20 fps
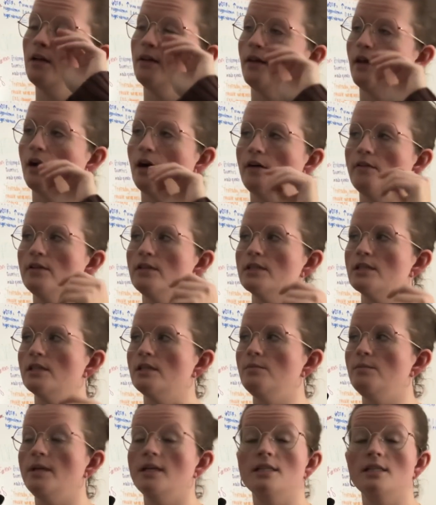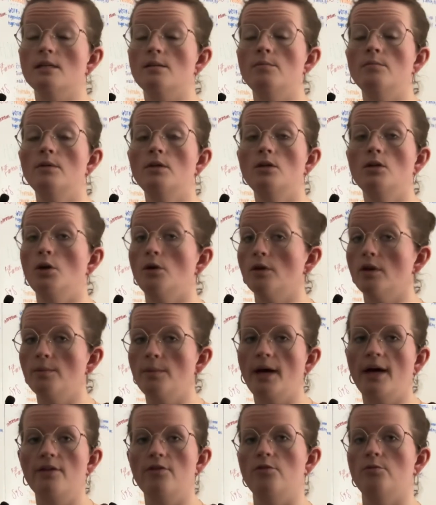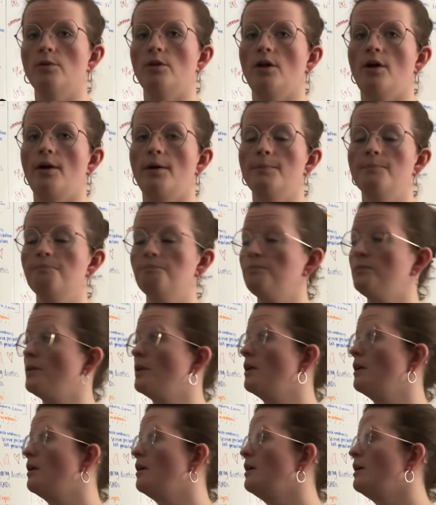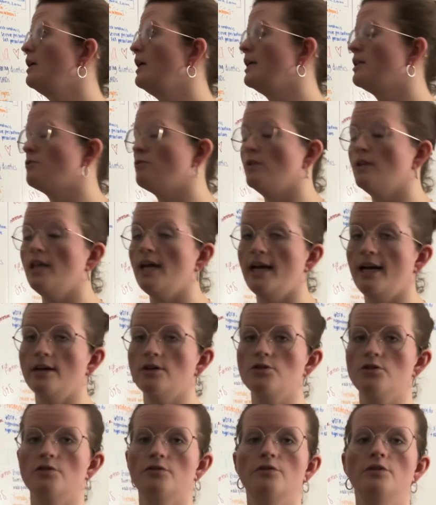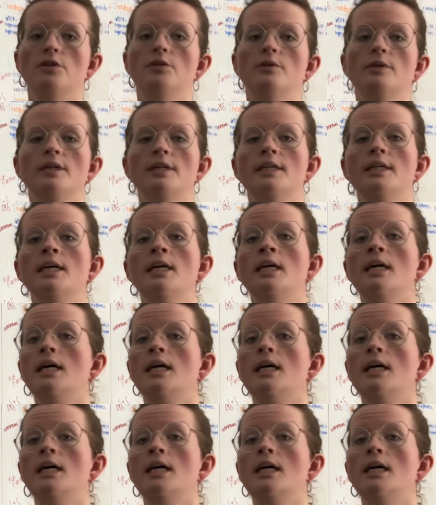that obviously makes them go to the bathroom a lot. Gets rid of that extra fluid,